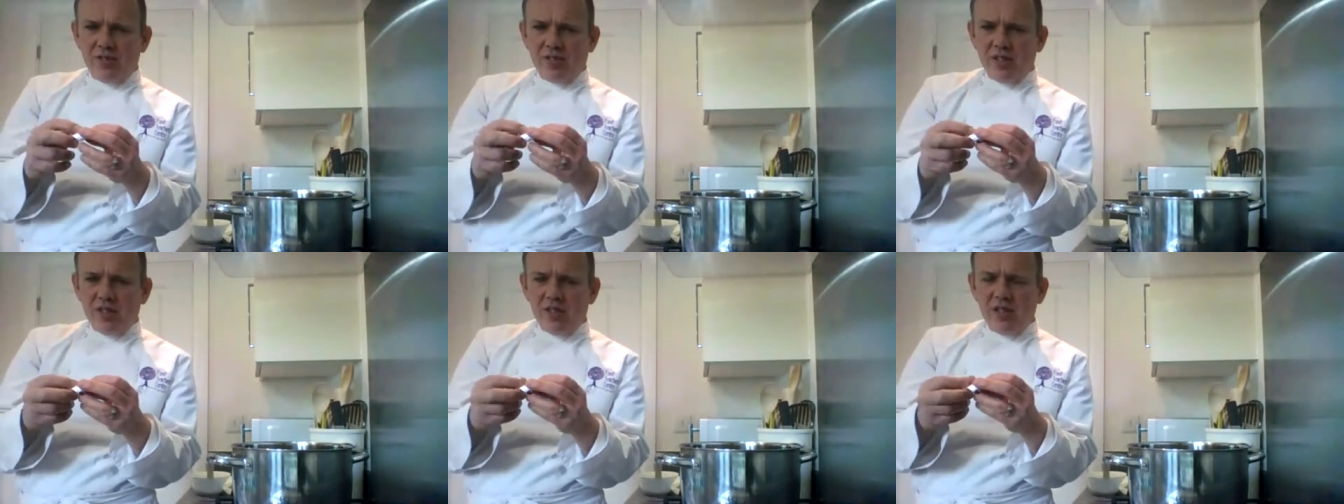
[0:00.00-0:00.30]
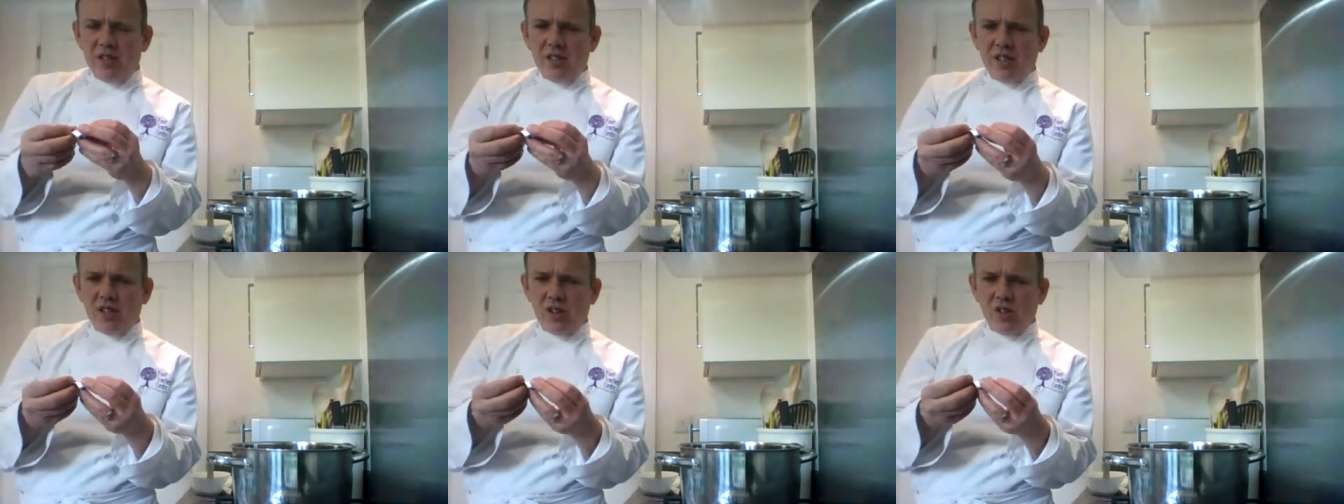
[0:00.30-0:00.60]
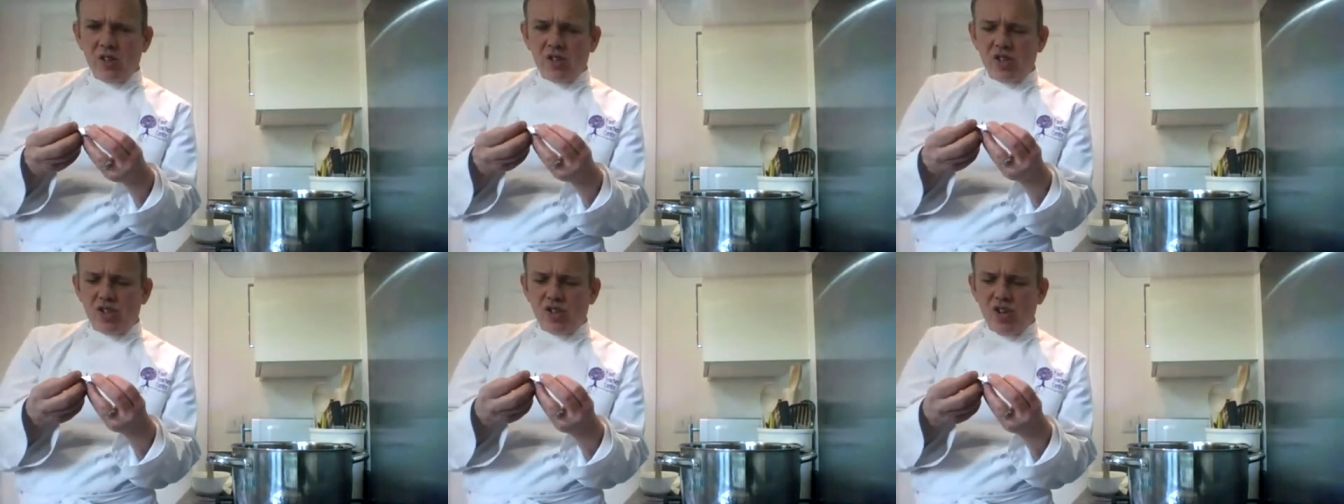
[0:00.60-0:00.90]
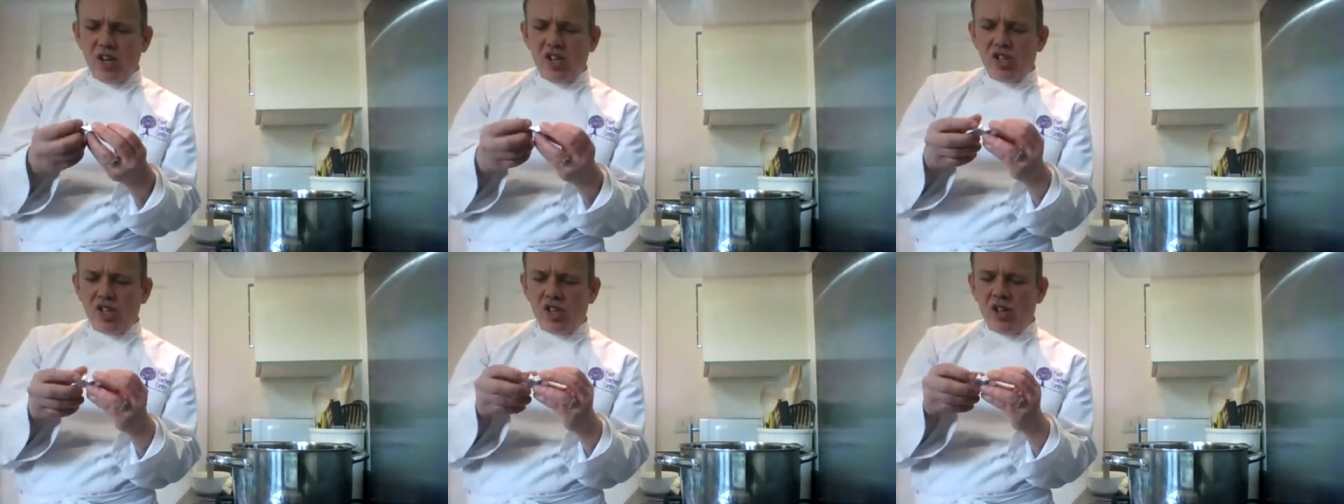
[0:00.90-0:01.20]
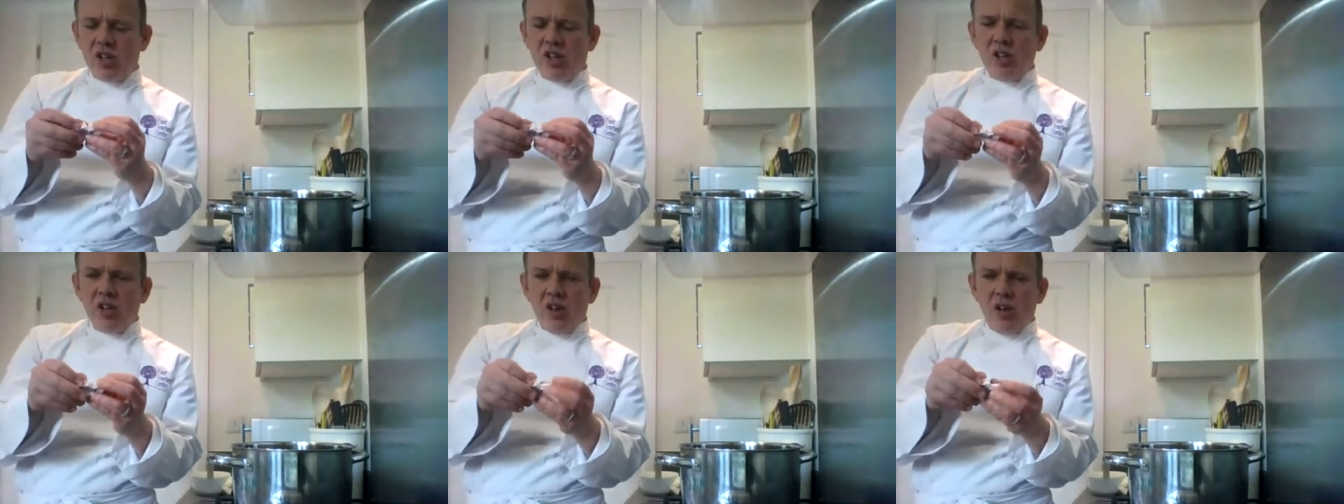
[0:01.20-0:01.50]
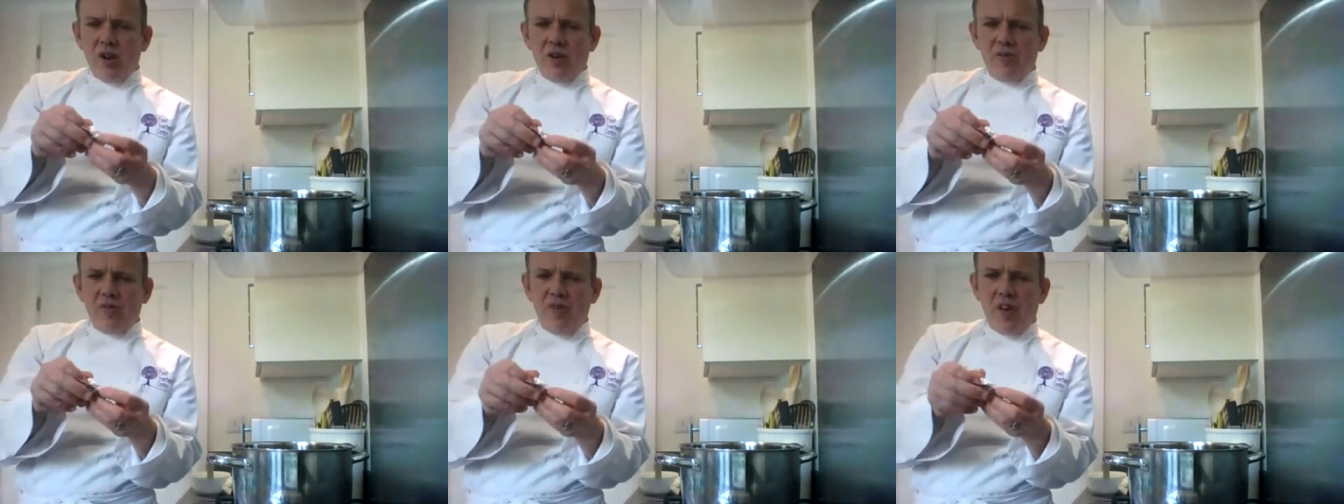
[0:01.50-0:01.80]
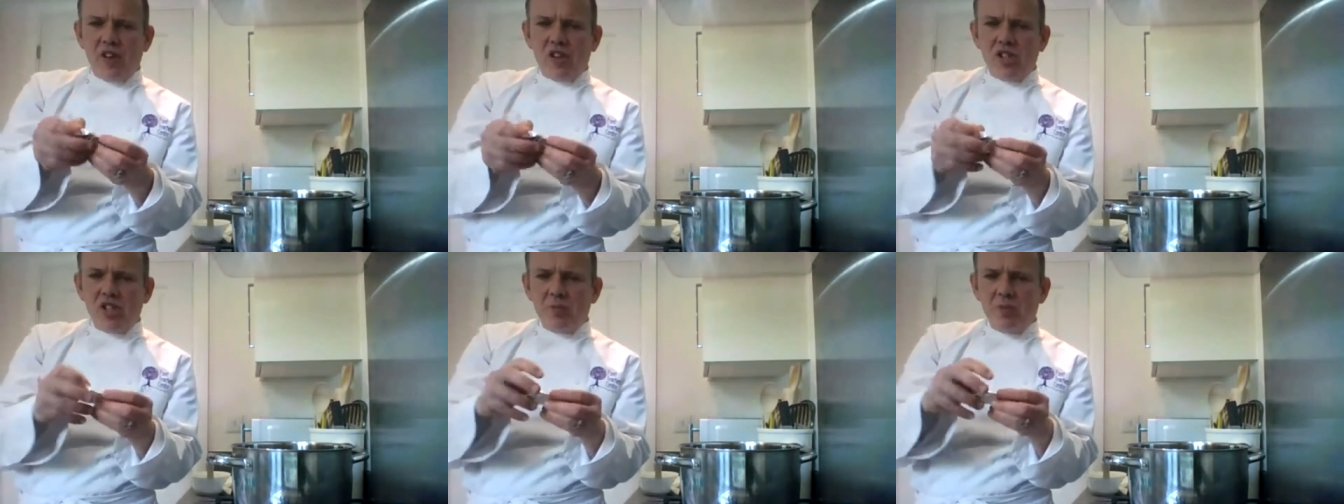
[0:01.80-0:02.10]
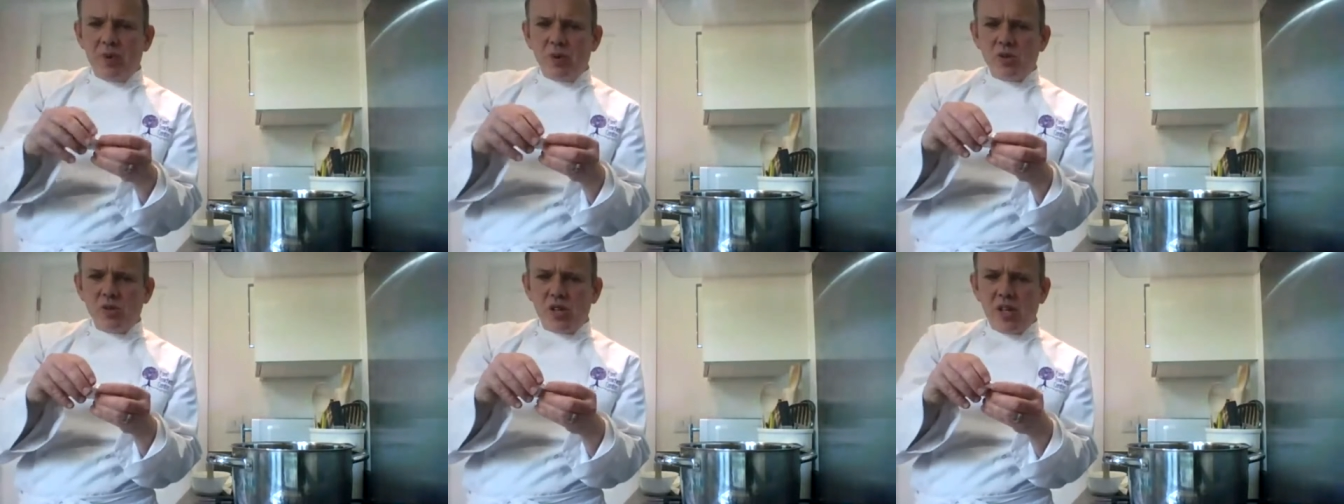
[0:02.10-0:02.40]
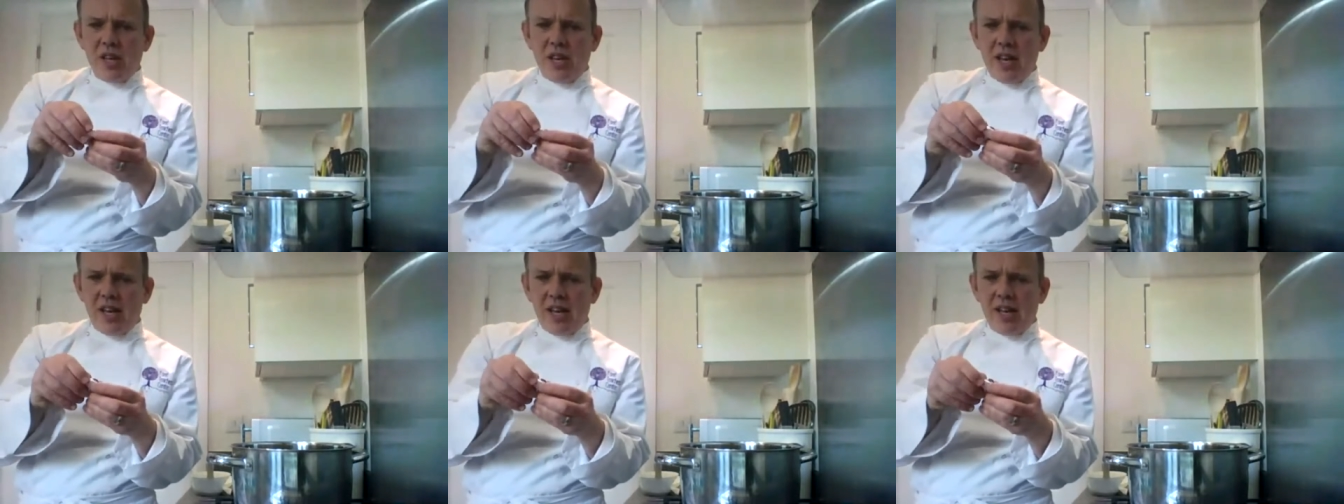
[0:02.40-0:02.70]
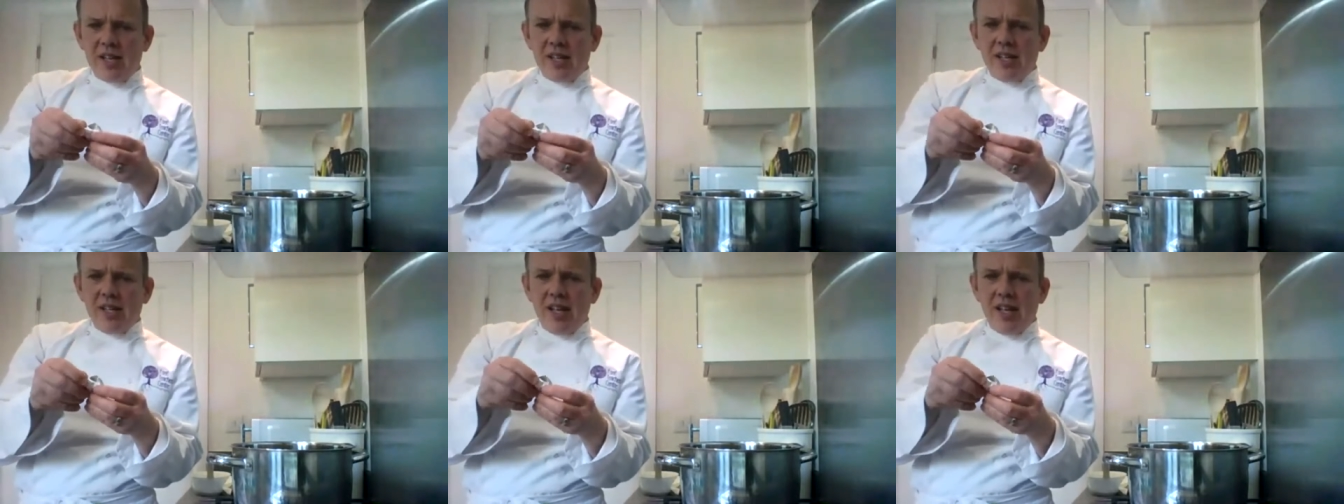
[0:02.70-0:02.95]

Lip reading: So this is a concentration of vegetables in here.